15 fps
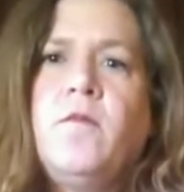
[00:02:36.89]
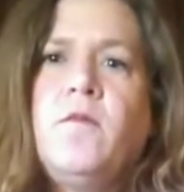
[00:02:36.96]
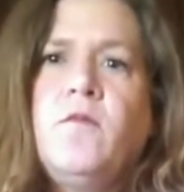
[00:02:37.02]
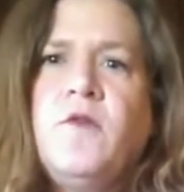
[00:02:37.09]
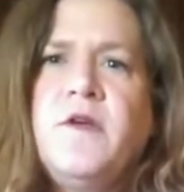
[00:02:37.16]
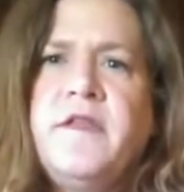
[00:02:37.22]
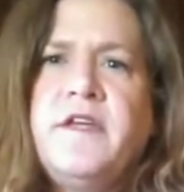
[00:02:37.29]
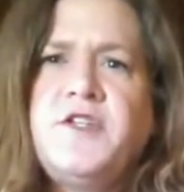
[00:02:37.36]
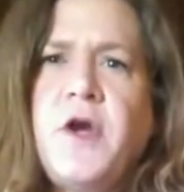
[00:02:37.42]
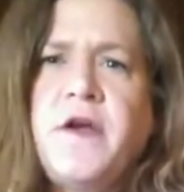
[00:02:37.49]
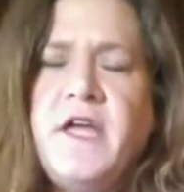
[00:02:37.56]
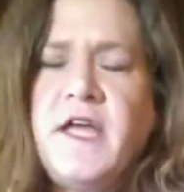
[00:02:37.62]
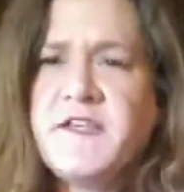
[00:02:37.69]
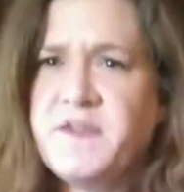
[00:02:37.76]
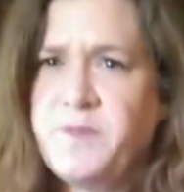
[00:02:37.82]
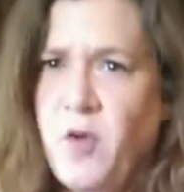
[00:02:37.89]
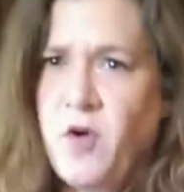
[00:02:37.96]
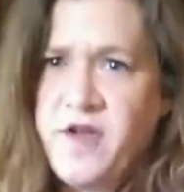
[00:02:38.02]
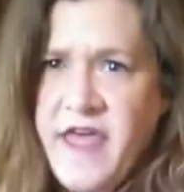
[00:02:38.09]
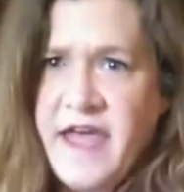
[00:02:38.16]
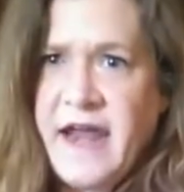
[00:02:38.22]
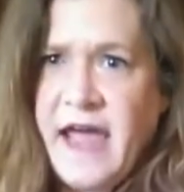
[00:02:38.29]
really try to
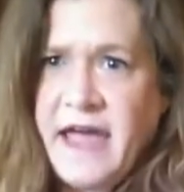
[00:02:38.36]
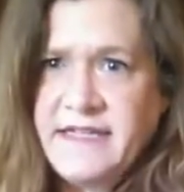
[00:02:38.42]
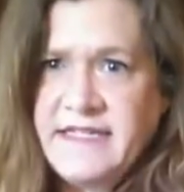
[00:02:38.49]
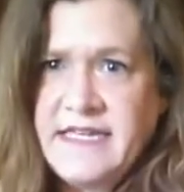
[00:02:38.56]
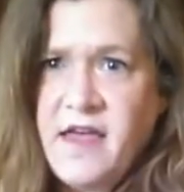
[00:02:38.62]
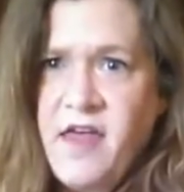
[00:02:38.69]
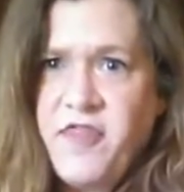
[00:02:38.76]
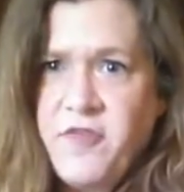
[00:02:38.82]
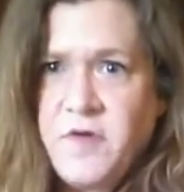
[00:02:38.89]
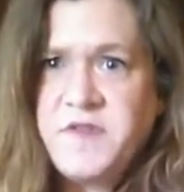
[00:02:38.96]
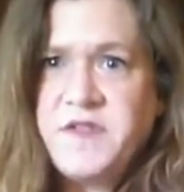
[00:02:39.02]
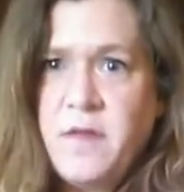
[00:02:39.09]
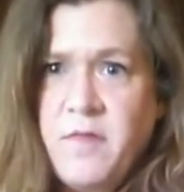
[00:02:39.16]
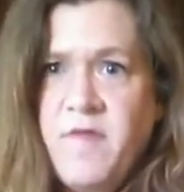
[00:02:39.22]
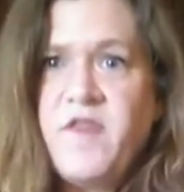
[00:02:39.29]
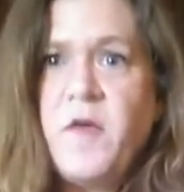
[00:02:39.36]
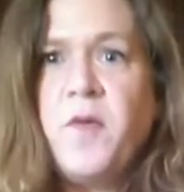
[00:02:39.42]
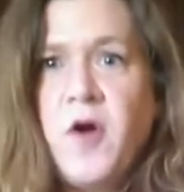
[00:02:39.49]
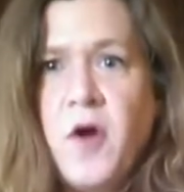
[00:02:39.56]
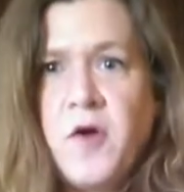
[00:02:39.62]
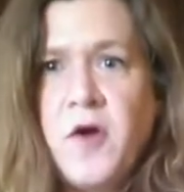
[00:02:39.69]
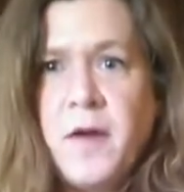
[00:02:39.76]
explore that idea through some of the
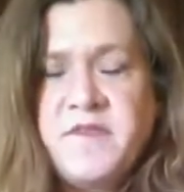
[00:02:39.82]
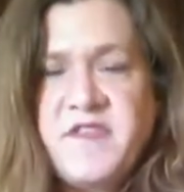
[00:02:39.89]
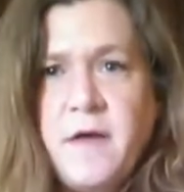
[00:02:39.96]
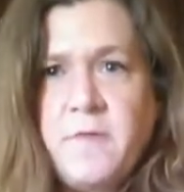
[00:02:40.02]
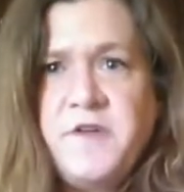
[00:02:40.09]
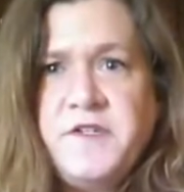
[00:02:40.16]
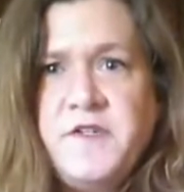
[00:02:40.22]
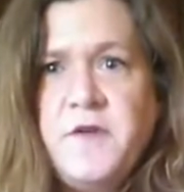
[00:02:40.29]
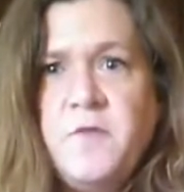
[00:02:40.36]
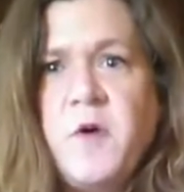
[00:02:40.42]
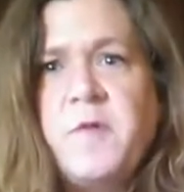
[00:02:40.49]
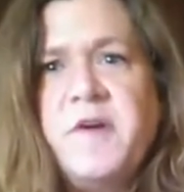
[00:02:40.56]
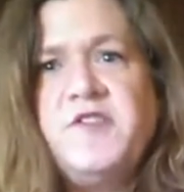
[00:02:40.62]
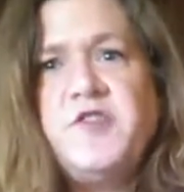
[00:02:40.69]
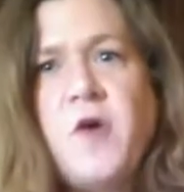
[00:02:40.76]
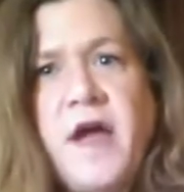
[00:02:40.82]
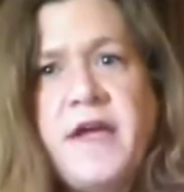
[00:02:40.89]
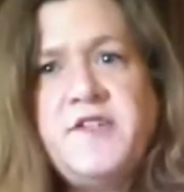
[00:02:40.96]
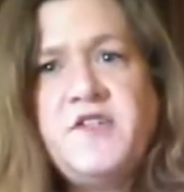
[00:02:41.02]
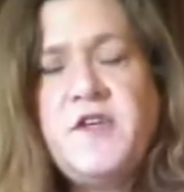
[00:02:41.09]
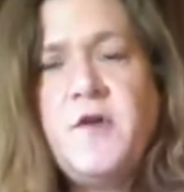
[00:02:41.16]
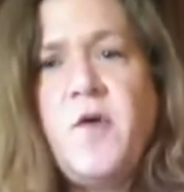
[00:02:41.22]
programs that we do, where we try
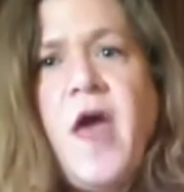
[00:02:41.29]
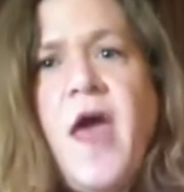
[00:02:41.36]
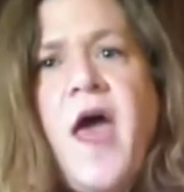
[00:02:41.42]
to